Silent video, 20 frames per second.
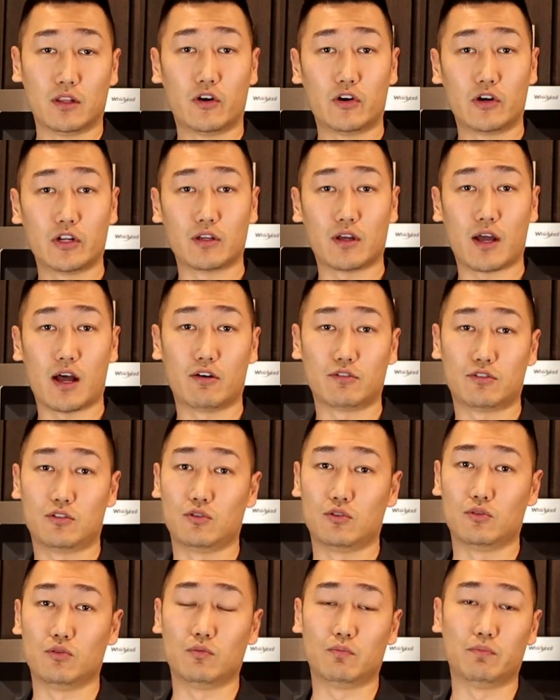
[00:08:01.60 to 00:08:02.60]
learning how
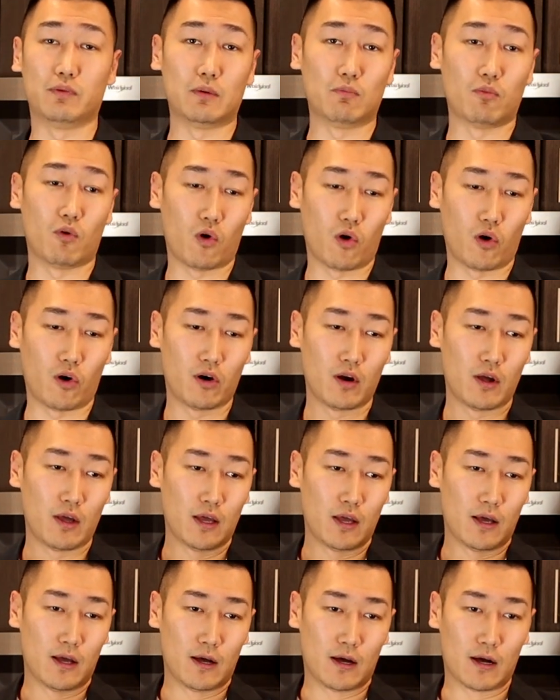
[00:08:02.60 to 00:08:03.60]
to be more
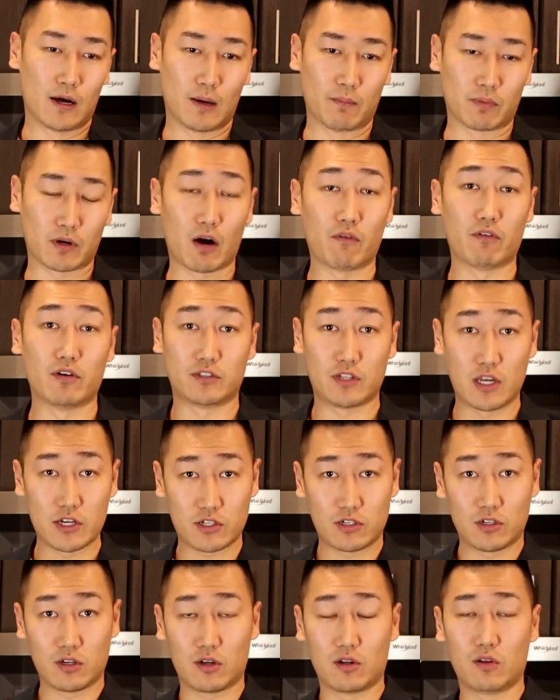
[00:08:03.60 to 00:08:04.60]

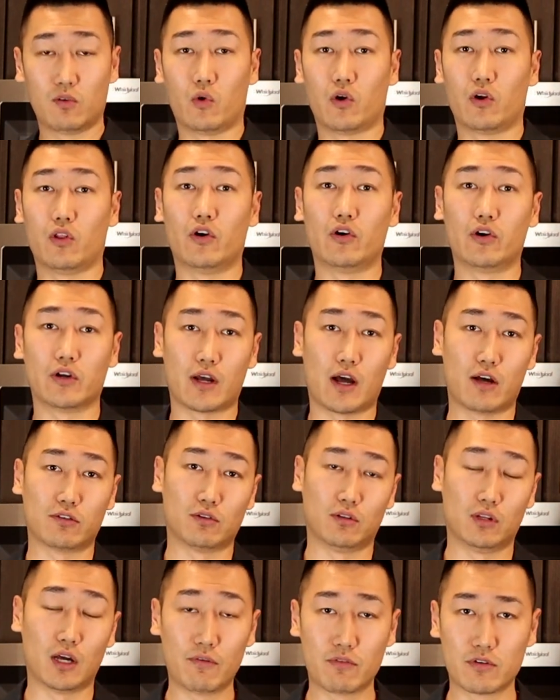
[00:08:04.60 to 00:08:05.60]
conversational, or learning how
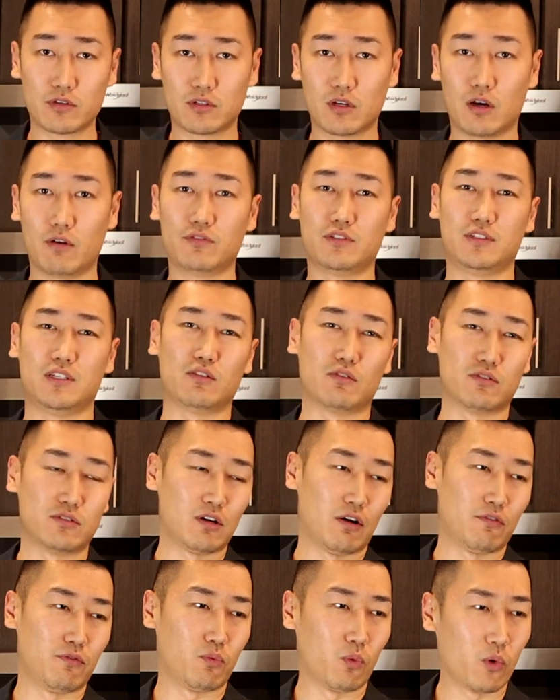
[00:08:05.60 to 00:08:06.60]
to love yourself, seeing your
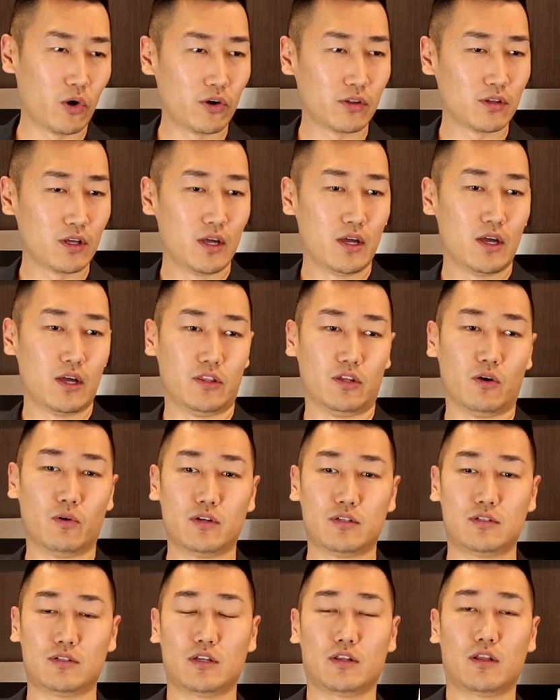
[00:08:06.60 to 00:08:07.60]
self-worth,
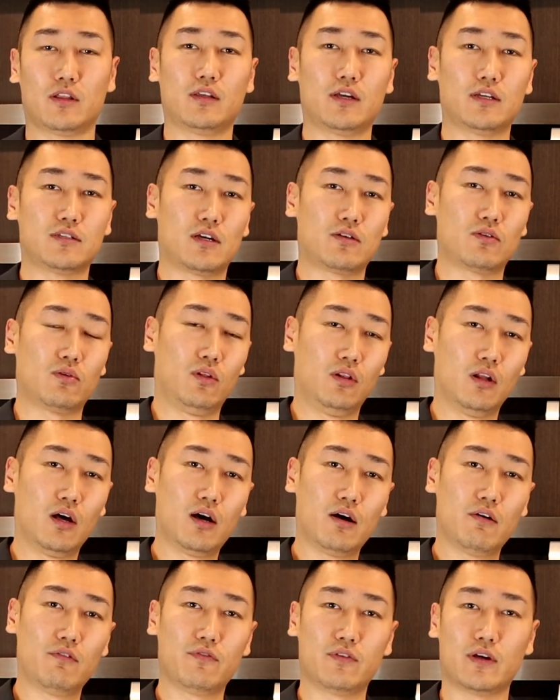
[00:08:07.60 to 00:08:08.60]
noticing the things that you
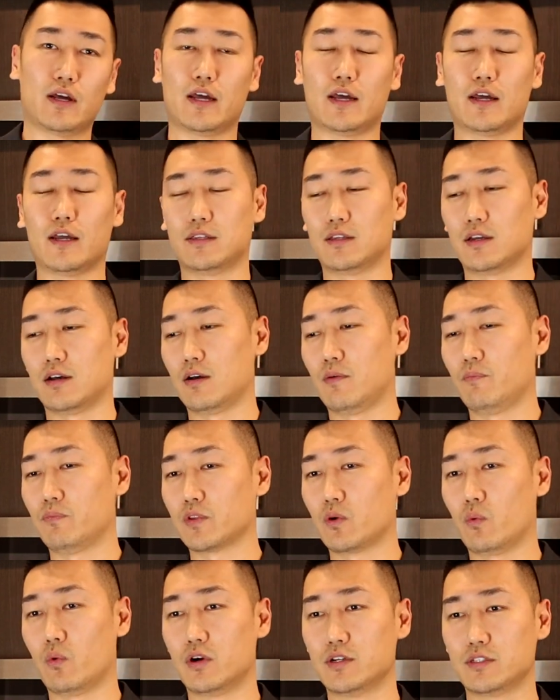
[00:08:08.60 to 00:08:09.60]
love, and
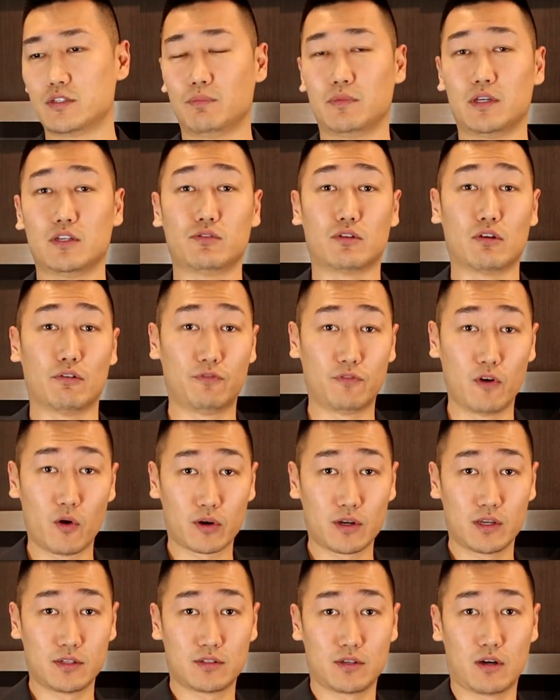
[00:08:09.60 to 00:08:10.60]
what are some things you can
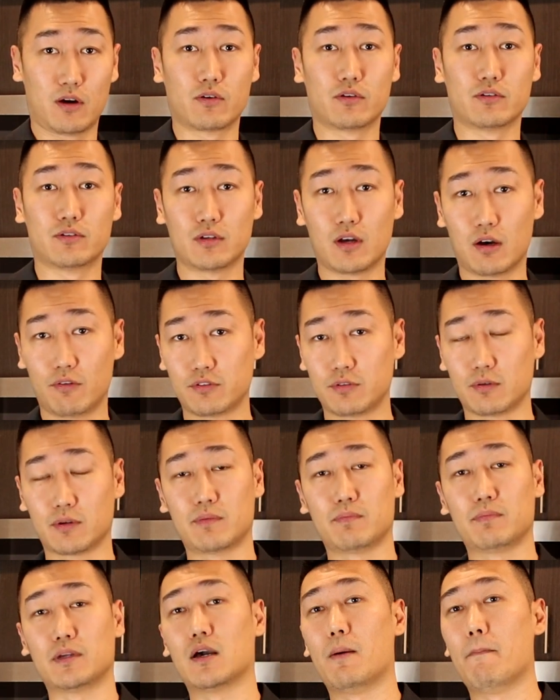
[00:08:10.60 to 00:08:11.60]
focus on yourself to
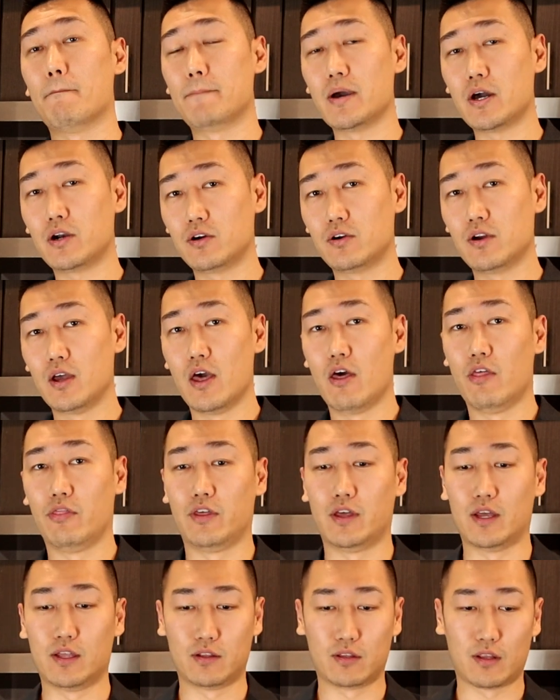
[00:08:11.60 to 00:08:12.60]
become better,
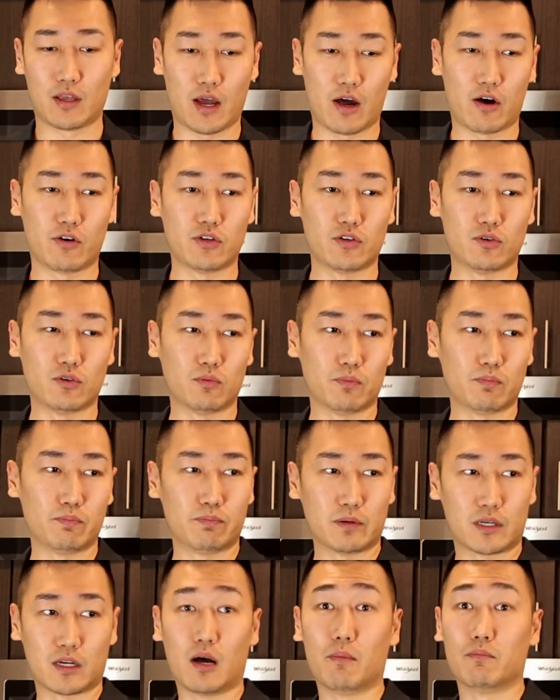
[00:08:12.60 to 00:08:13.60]
then how do you
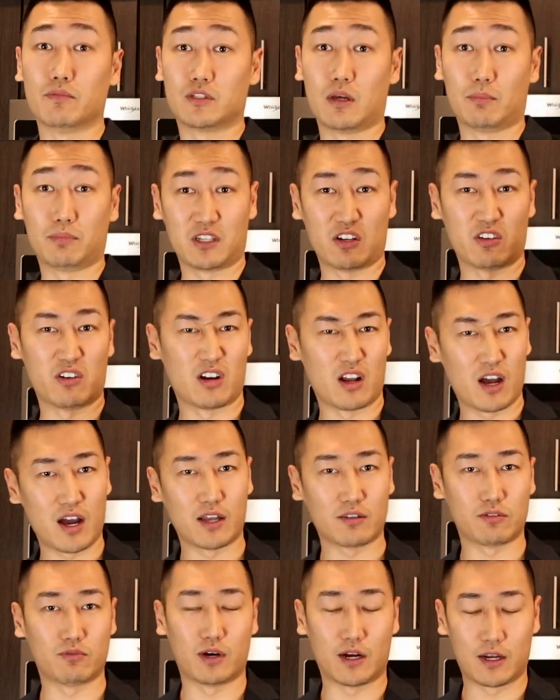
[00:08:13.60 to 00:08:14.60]
become something you're
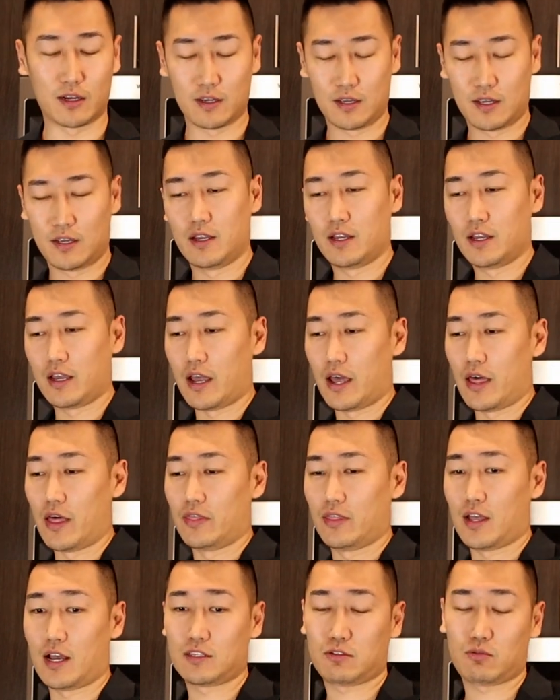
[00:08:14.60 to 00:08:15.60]
not, right?"
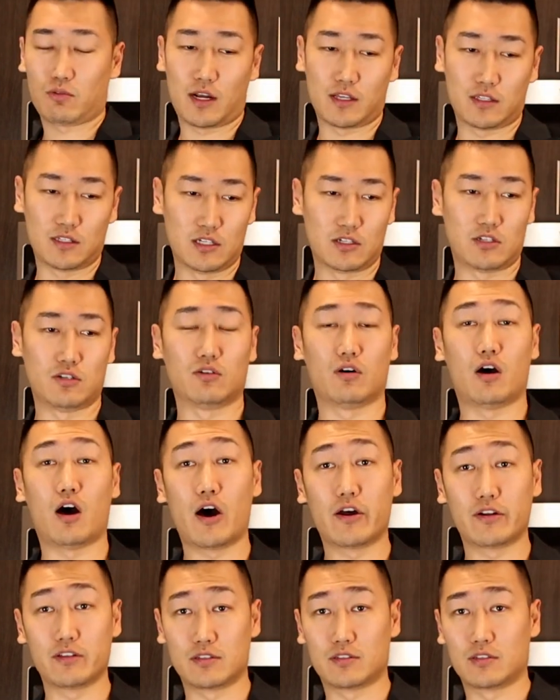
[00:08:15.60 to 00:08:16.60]
And that's what I teach,
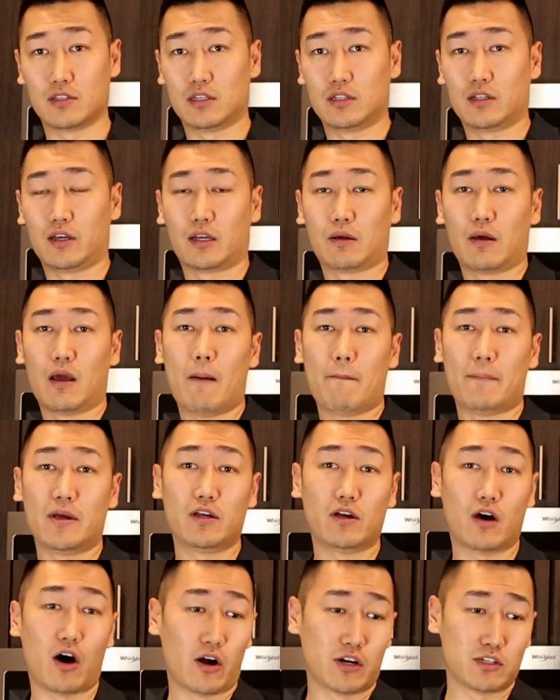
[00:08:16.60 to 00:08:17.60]
honesty, like
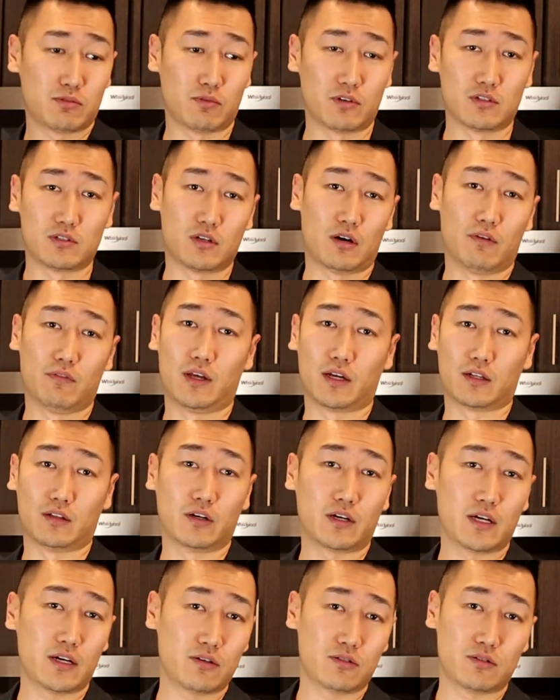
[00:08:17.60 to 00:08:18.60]
being honest with yourself, like
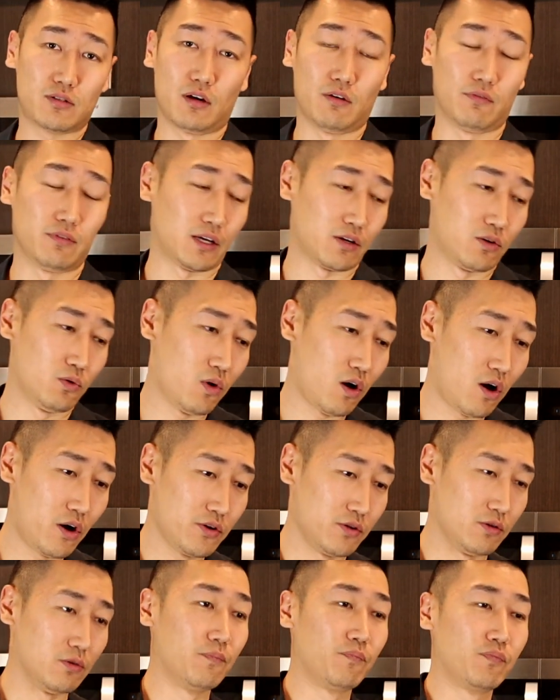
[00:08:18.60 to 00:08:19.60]
look at yourself, like who
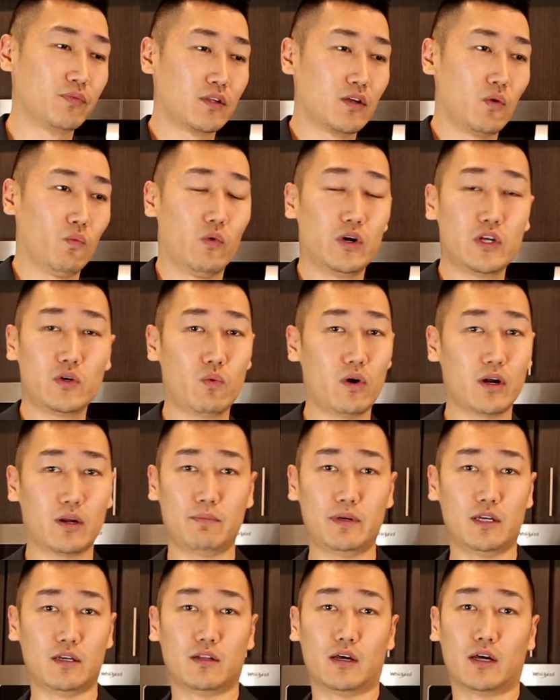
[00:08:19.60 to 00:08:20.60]
are you? What do you want
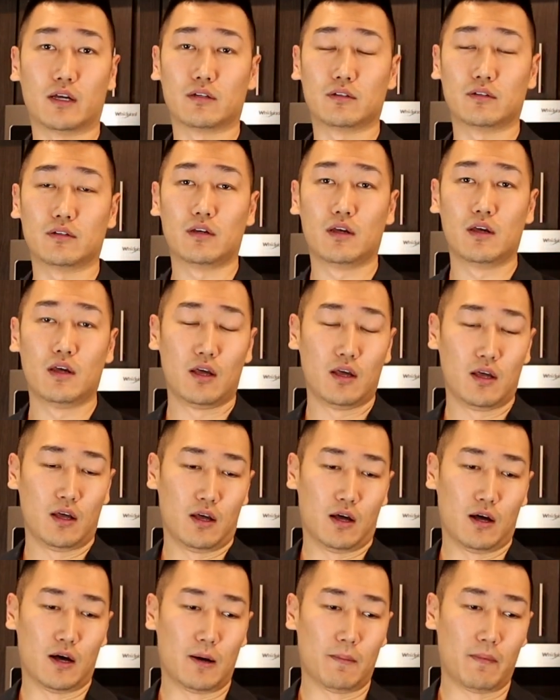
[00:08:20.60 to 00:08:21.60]
to be? Like,
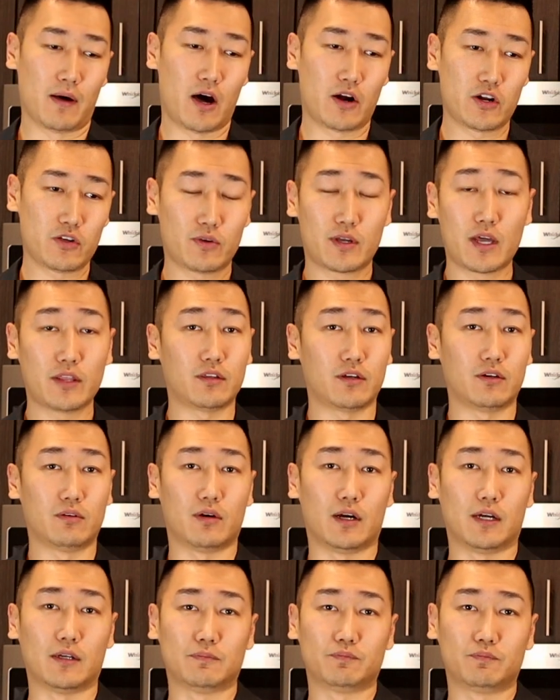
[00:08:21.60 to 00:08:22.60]
how do you get there,
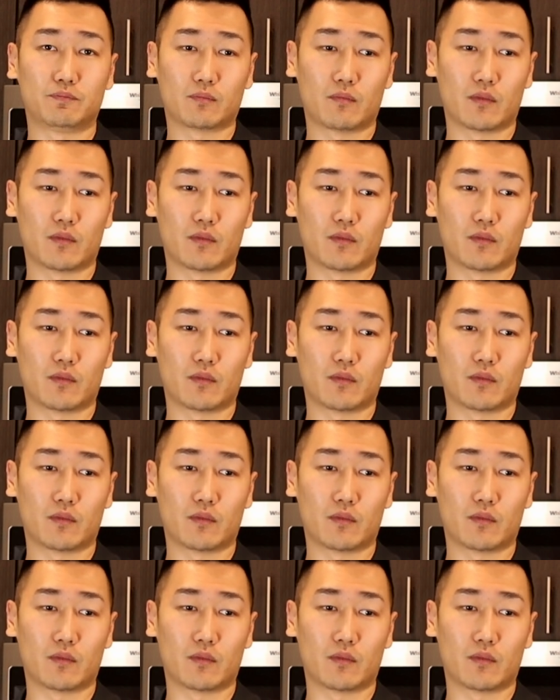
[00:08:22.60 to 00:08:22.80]
right?